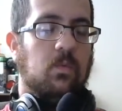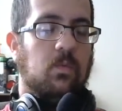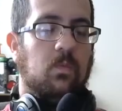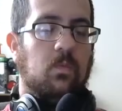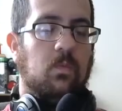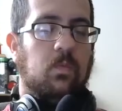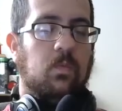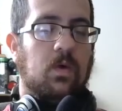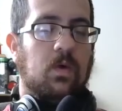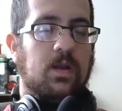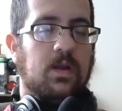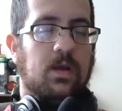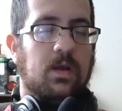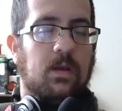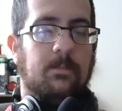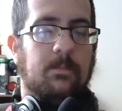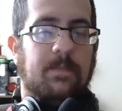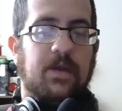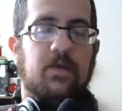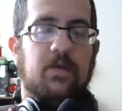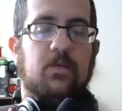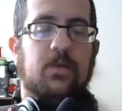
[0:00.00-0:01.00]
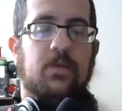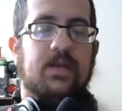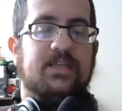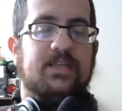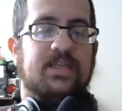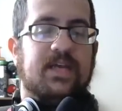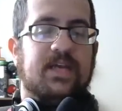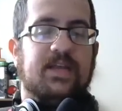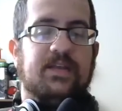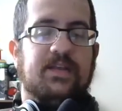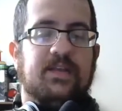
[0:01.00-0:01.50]
what a better way
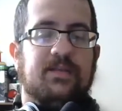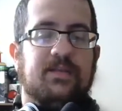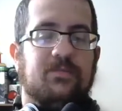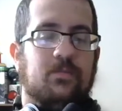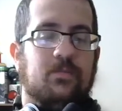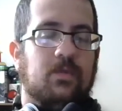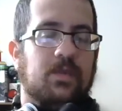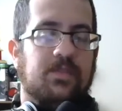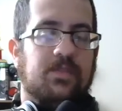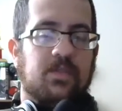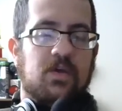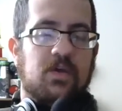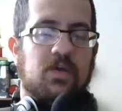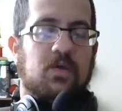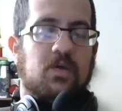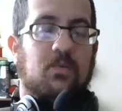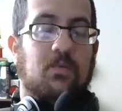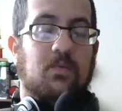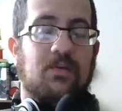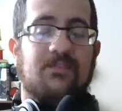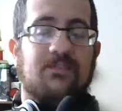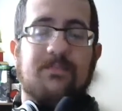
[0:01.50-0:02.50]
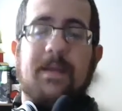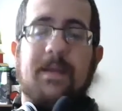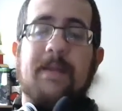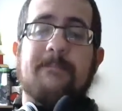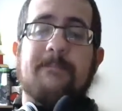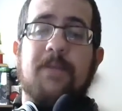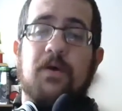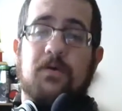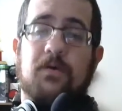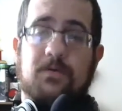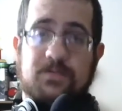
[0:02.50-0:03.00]
to end it with one of my
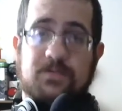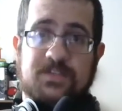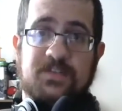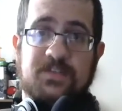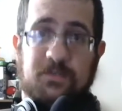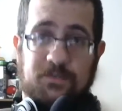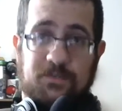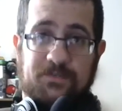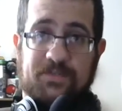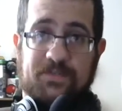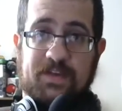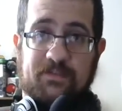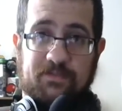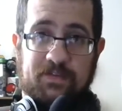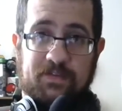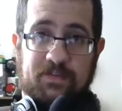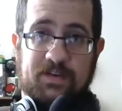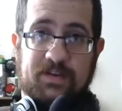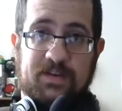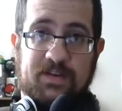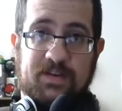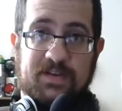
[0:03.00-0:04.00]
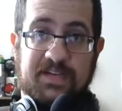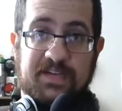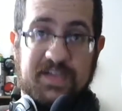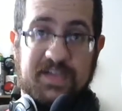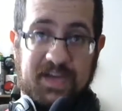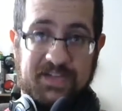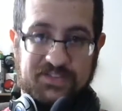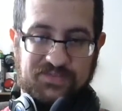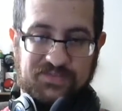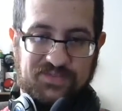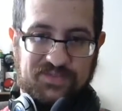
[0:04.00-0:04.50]
personal favorite
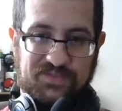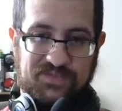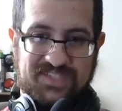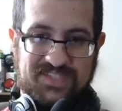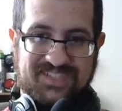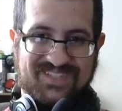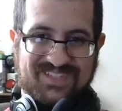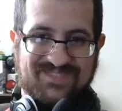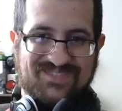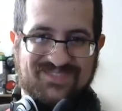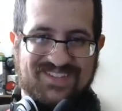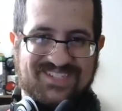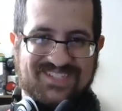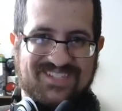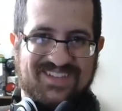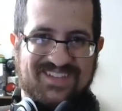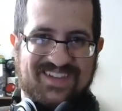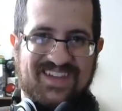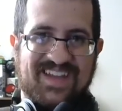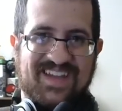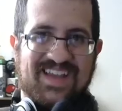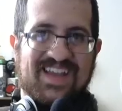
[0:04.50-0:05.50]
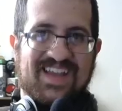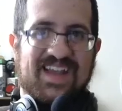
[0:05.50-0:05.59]
controversies in wrestling,